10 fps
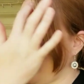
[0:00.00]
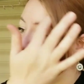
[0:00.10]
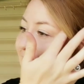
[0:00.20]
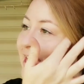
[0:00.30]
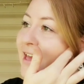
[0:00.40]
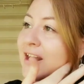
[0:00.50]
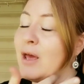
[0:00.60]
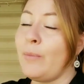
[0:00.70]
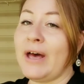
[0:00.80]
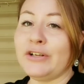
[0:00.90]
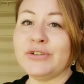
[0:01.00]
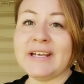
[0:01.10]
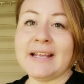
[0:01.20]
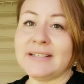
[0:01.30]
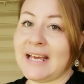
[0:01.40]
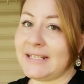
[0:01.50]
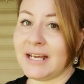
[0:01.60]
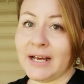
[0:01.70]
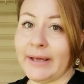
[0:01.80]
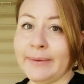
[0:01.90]
And Patrick hadn't had
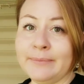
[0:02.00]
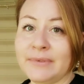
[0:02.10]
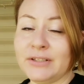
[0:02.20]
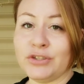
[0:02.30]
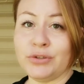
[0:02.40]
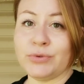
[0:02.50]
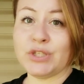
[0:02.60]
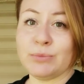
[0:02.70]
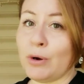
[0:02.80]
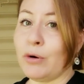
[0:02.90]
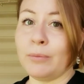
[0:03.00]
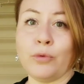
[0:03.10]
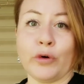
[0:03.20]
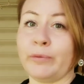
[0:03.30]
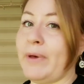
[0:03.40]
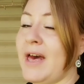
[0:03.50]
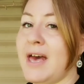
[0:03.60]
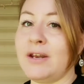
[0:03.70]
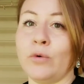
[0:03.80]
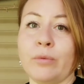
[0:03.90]
time to smoke a pork
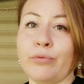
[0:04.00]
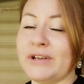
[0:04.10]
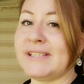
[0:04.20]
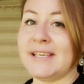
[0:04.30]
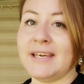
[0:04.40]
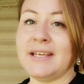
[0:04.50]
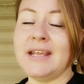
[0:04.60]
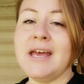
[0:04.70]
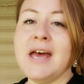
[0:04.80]
butt or brisket.